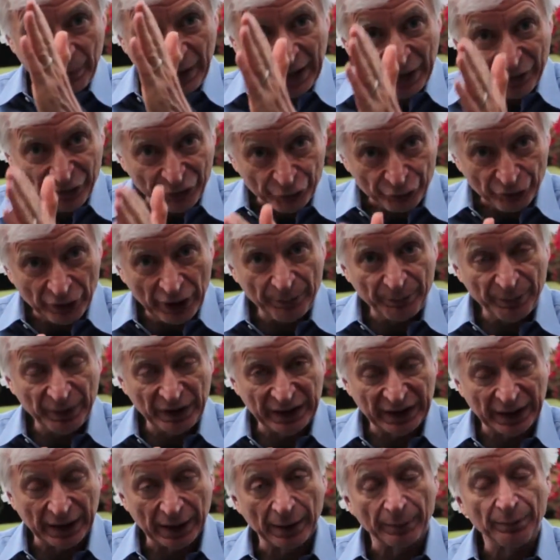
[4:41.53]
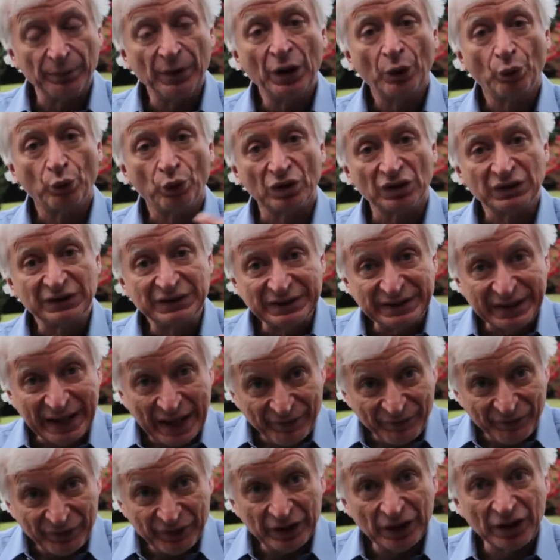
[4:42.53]
and 3 p.m. will
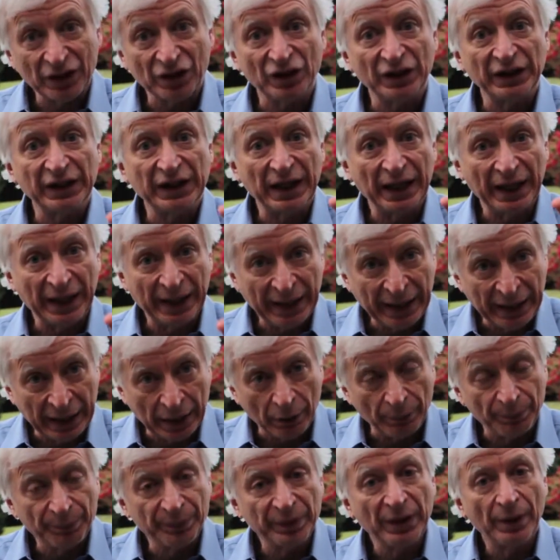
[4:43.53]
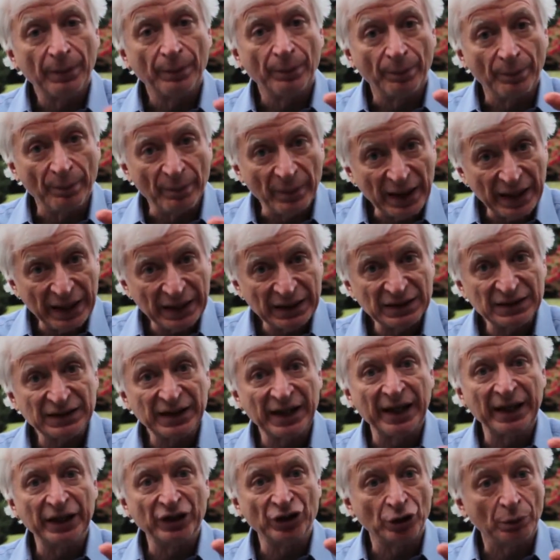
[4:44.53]
definitely help
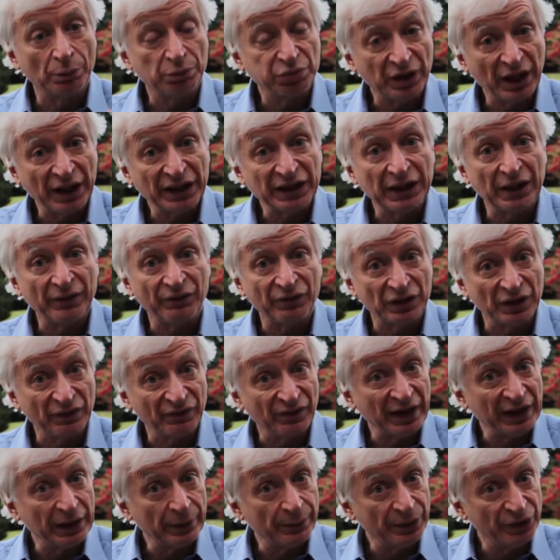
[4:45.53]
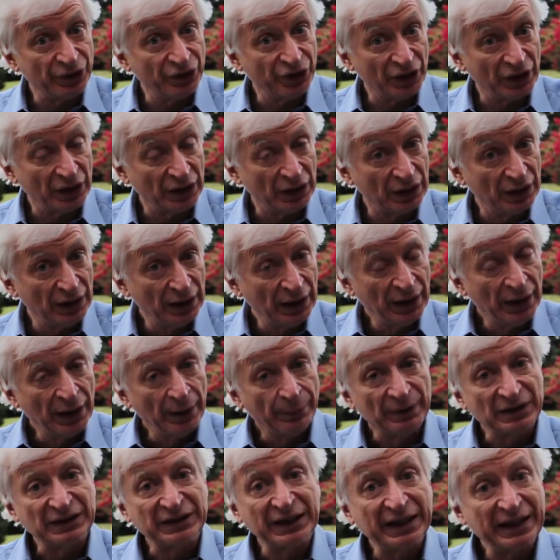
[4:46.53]
maintain your blood level of vitamin D.
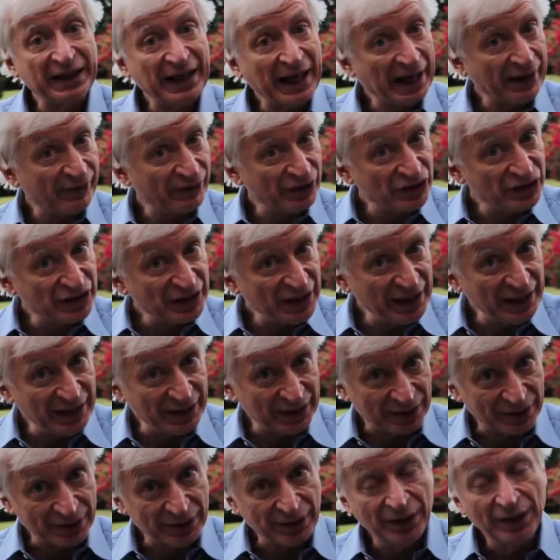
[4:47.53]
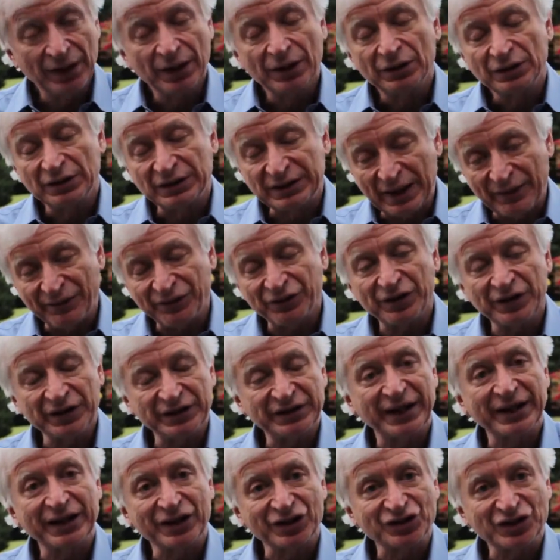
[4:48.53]
But to guarantee it, definitely
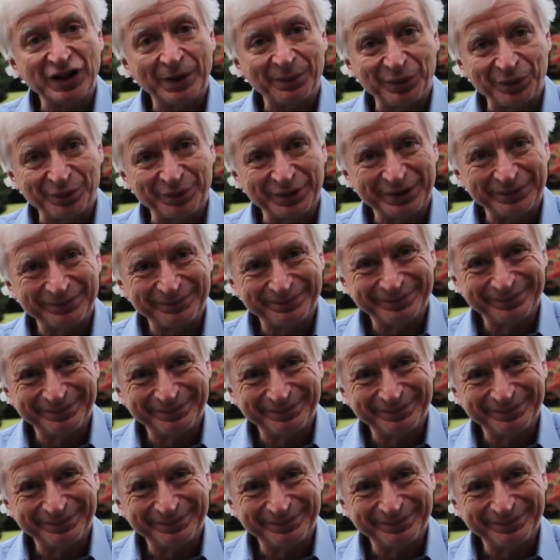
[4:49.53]
take a supplement.